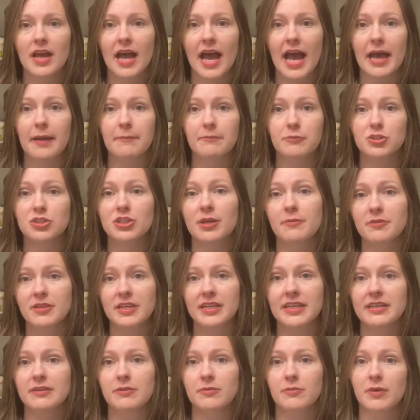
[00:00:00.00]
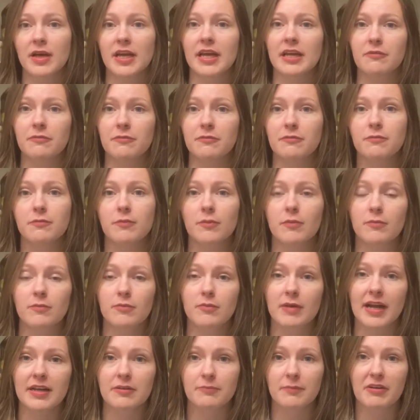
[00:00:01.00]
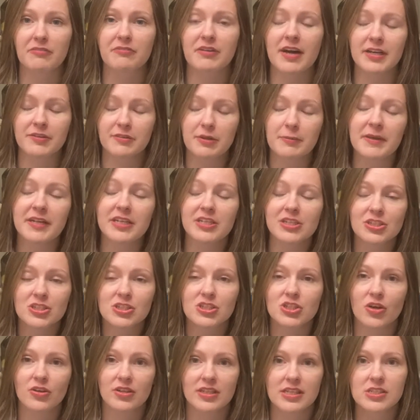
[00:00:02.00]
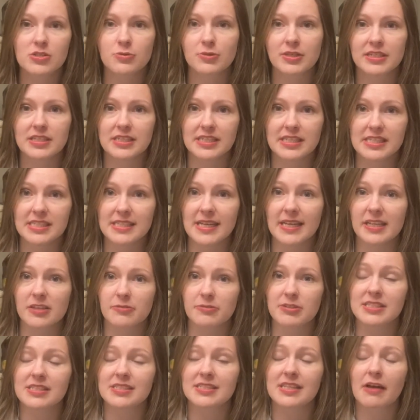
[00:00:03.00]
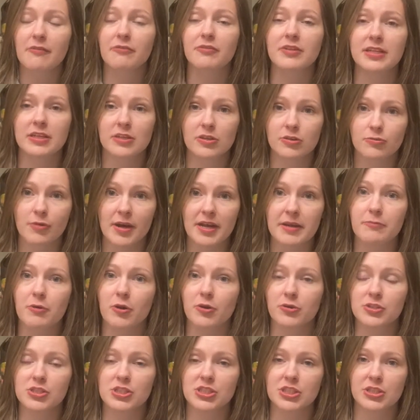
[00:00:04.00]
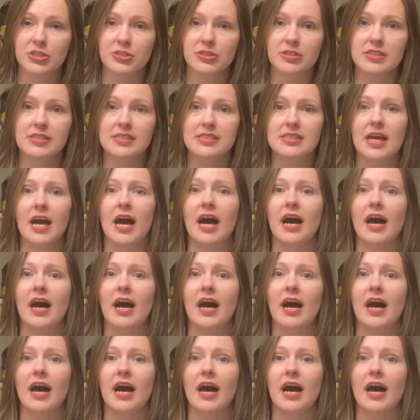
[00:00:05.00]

But generally, if kind of my final opinions on this quick detailer, it's definitely a great product to use.